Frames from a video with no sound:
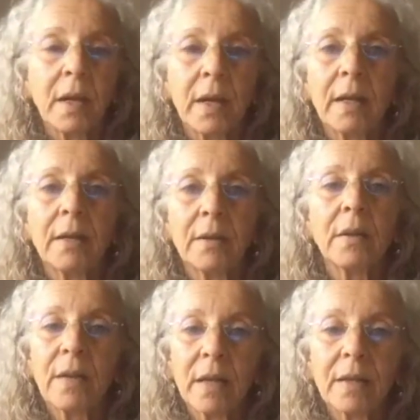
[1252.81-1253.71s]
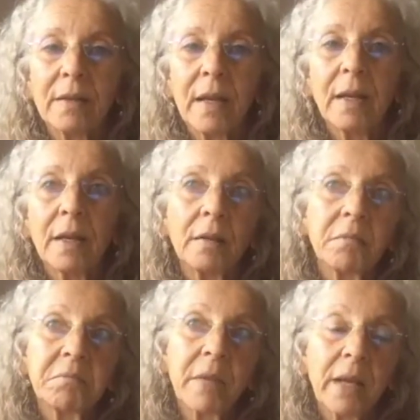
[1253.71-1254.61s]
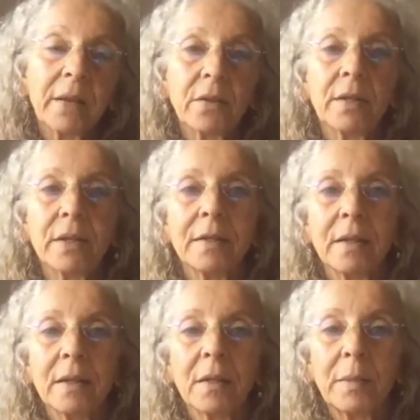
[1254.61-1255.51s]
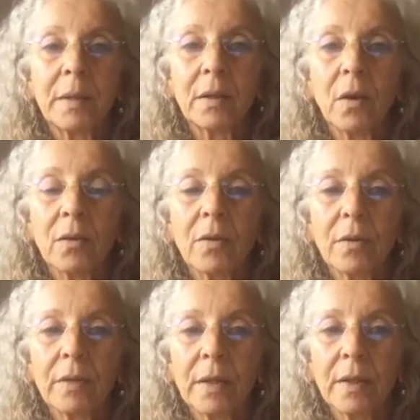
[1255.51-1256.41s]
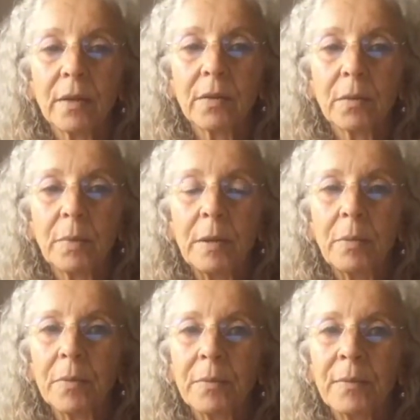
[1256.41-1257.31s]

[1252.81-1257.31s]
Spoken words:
and they can handle it a little bit longer than other people.